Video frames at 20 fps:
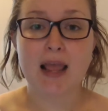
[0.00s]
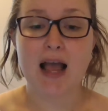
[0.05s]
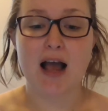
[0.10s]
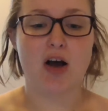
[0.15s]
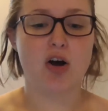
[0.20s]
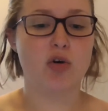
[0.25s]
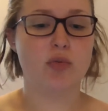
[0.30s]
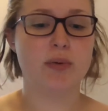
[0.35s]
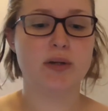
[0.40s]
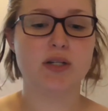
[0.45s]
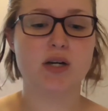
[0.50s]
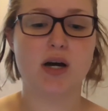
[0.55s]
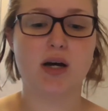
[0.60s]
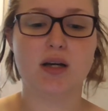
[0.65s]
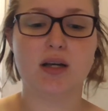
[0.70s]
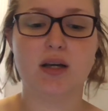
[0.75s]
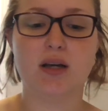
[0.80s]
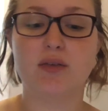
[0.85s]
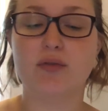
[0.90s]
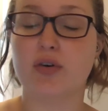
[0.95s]
I will be
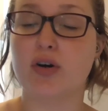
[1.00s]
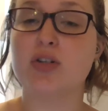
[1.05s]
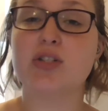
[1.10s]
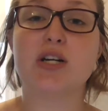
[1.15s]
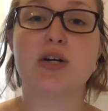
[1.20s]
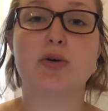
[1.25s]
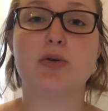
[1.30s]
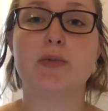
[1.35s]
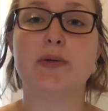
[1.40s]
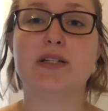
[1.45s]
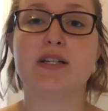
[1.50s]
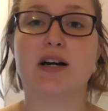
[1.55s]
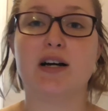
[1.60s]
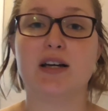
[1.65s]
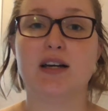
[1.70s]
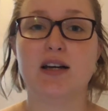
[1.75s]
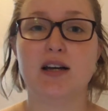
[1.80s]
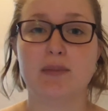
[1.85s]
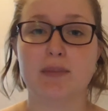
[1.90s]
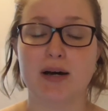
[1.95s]

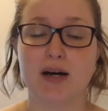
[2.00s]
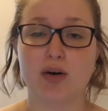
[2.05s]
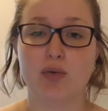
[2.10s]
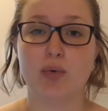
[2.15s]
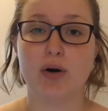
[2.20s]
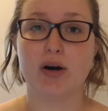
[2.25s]
talking about